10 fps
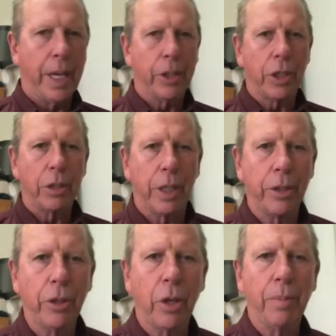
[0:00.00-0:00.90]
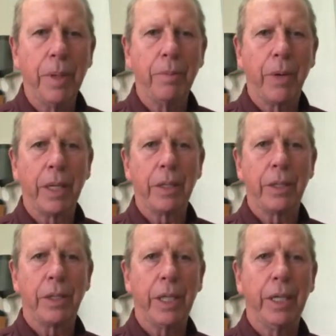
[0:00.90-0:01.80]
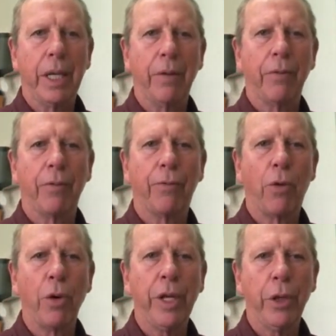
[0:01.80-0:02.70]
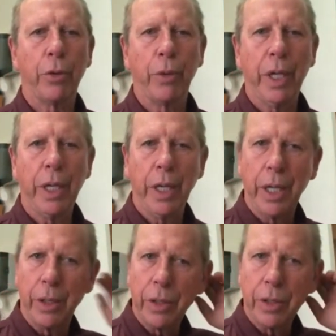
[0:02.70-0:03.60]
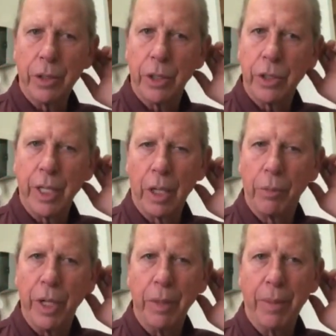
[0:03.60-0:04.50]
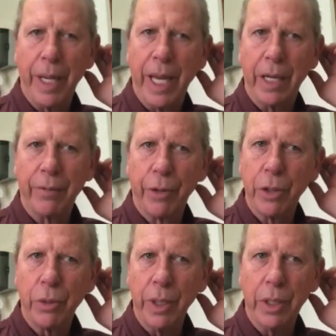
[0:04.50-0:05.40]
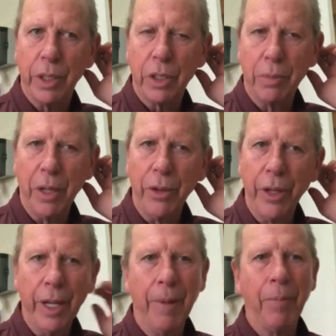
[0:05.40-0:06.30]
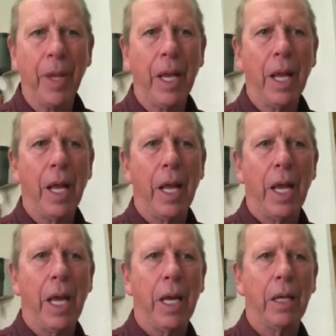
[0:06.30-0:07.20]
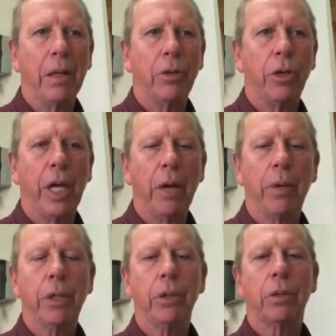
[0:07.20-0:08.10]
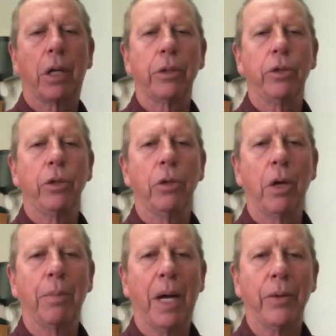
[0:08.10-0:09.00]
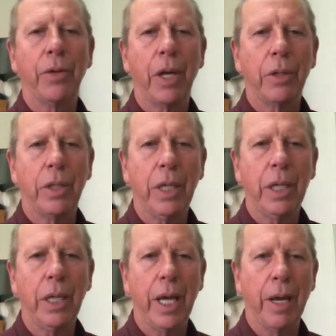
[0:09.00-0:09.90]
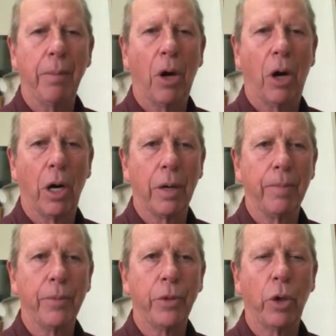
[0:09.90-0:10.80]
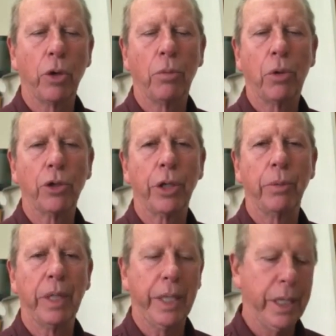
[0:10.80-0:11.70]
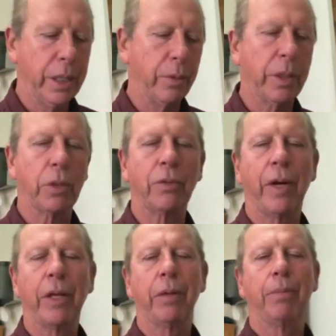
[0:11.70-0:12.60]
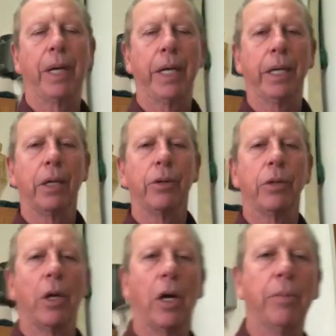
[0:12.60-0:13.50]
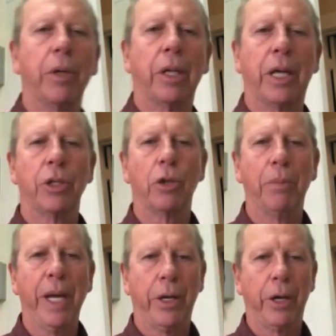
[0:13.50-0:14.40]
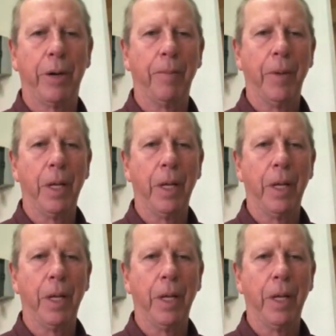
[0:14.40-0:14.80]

And just let you know, I've been practicing now for 43 years, just celebrated my anniversary this month. And today I wanted to talk to you about TMR, Total Motion Release, which was founded by Tom Dalonzo Baker.